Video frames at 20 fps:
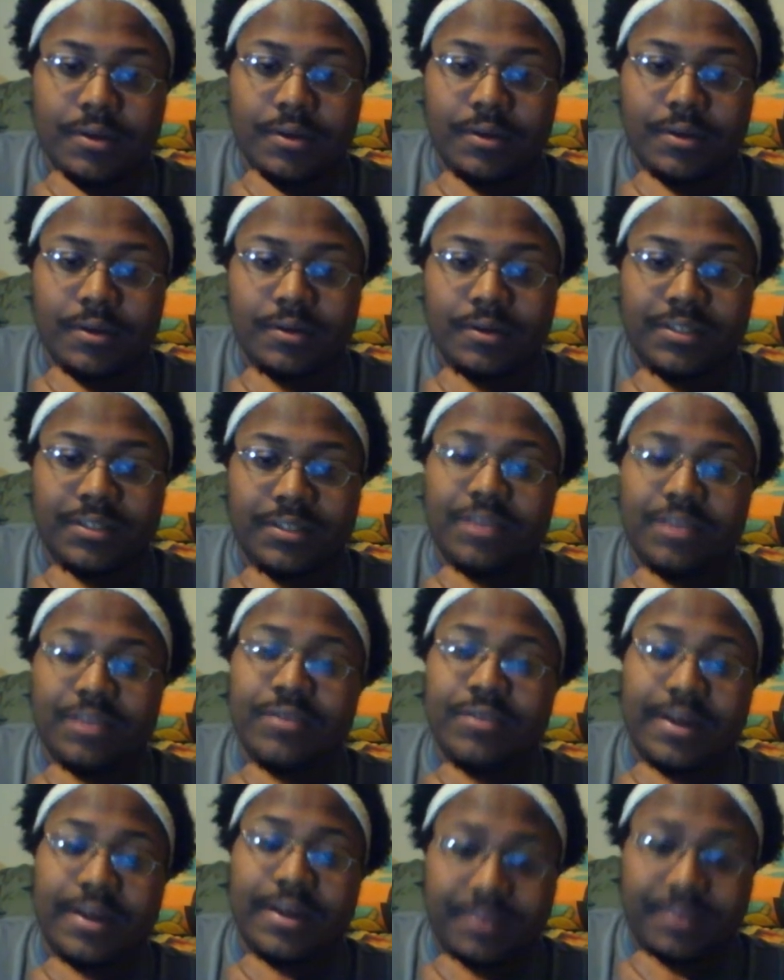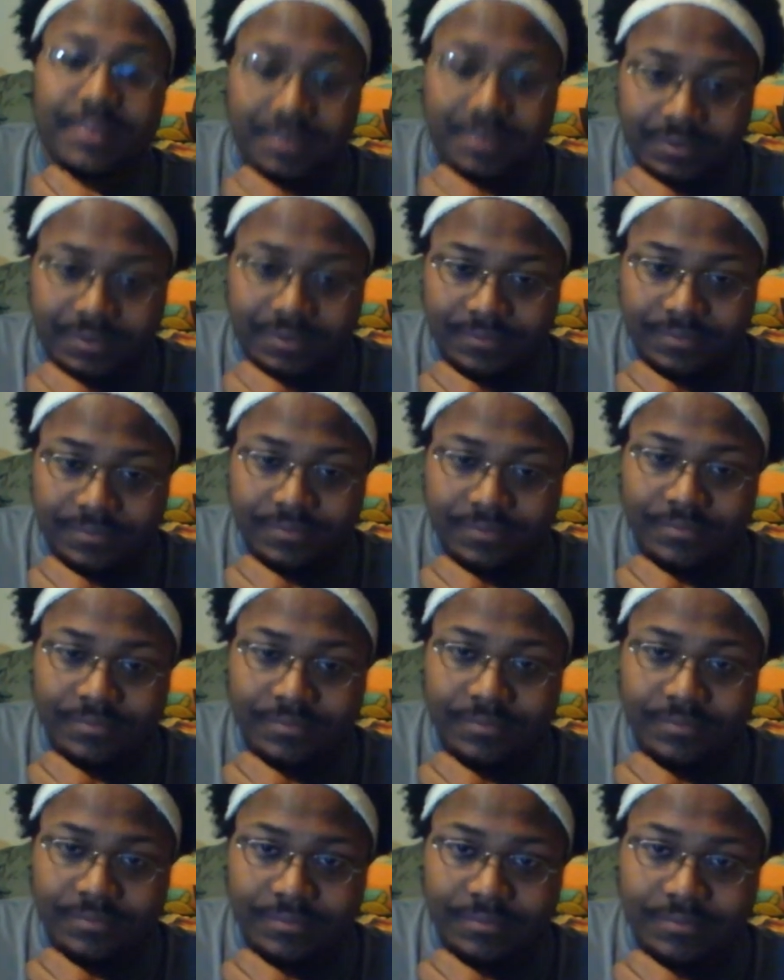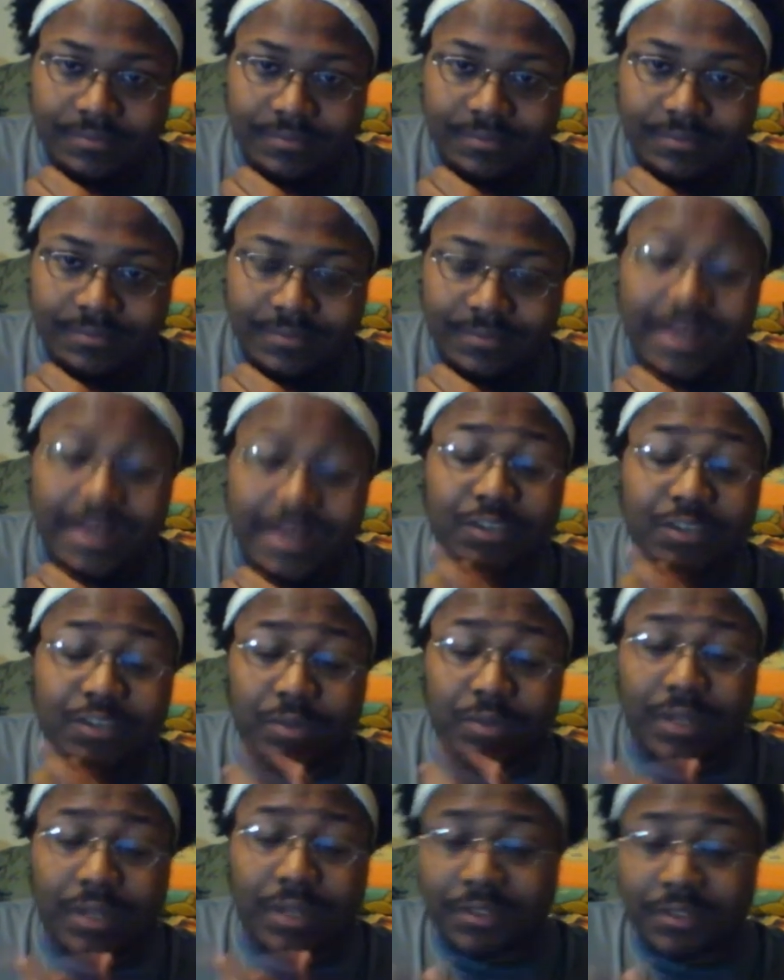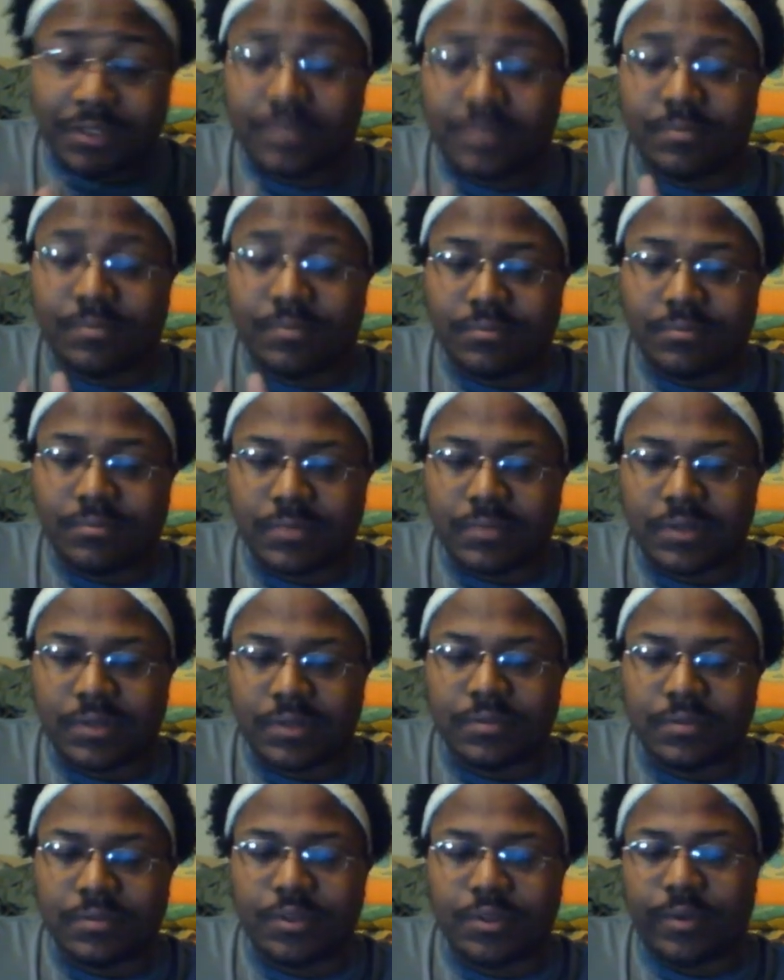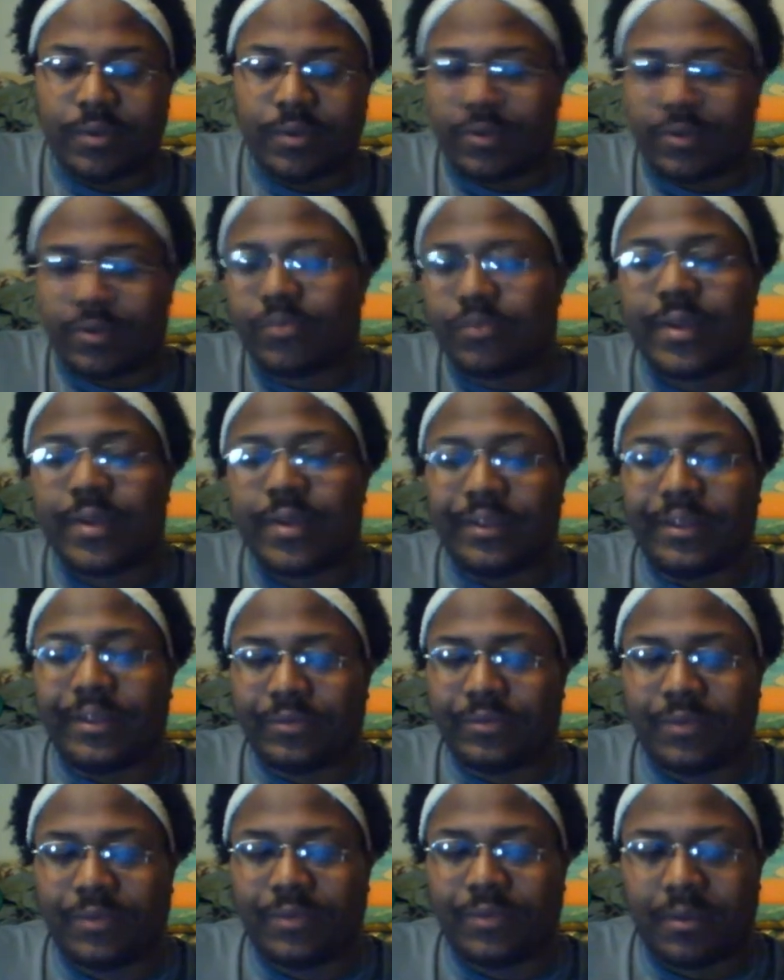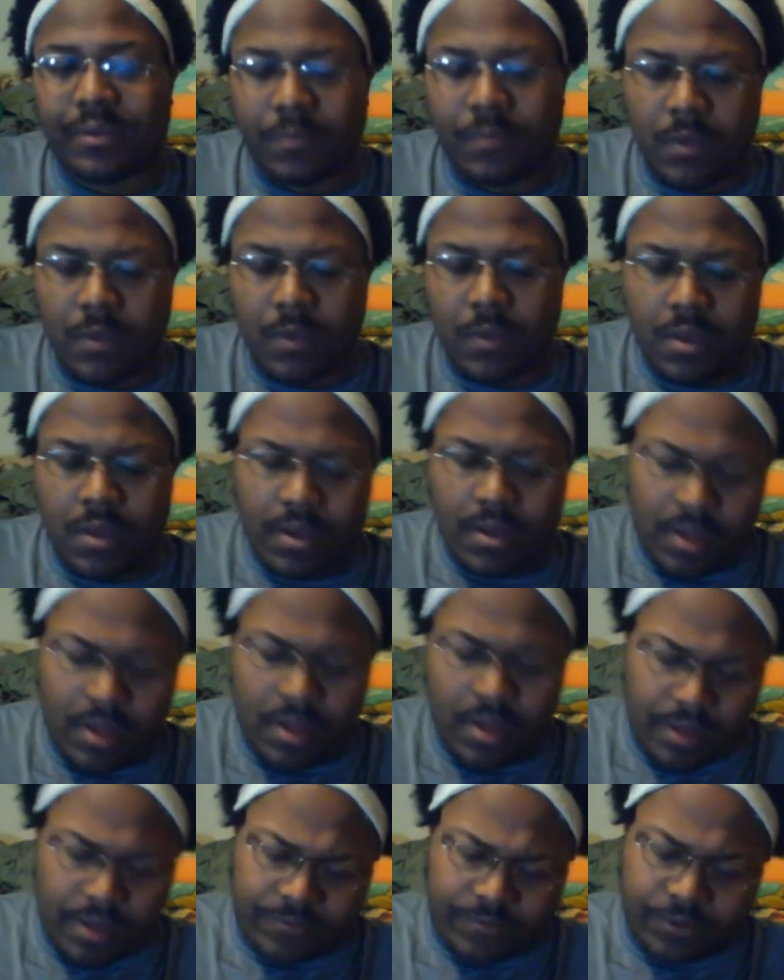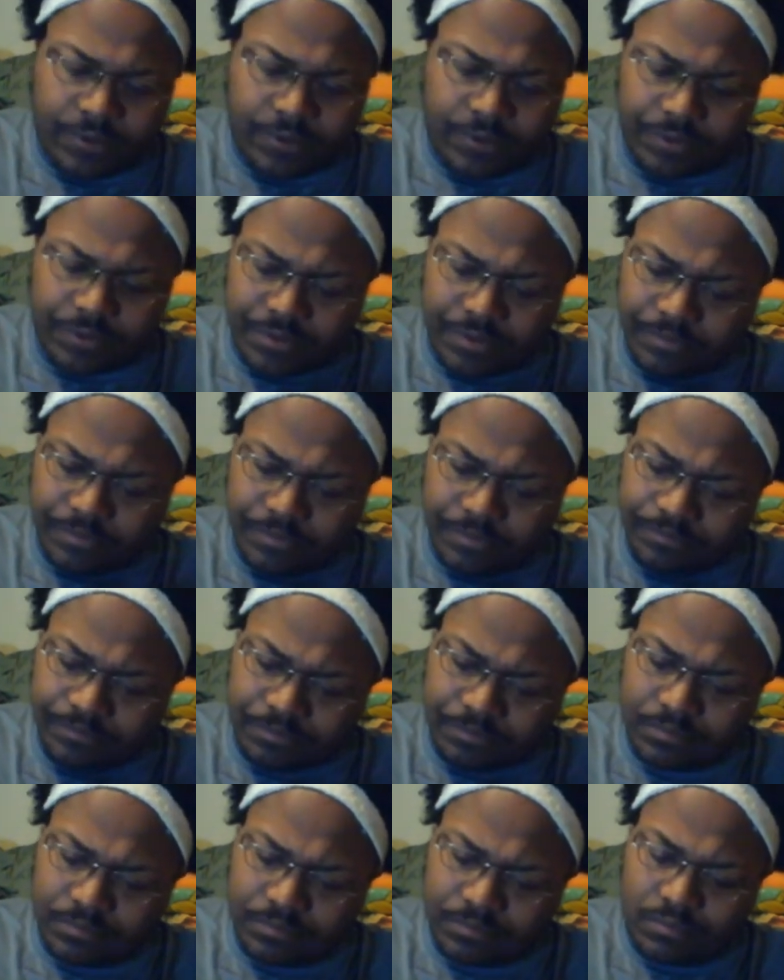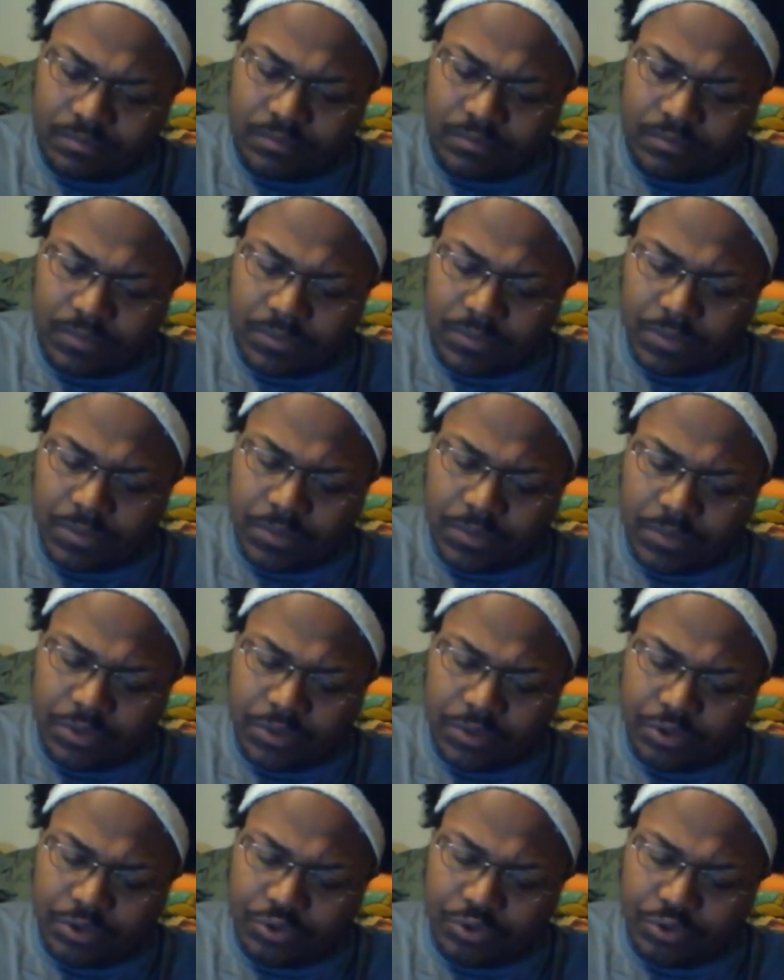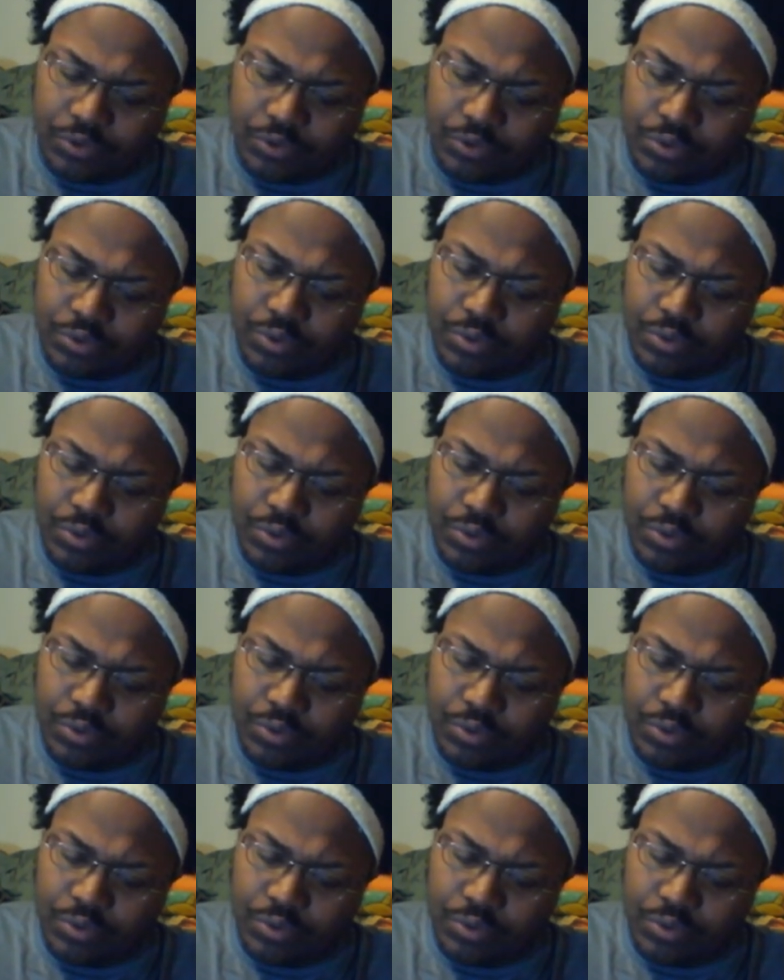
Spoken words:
To counteract this, as well as doing the regular thing, I have chosen to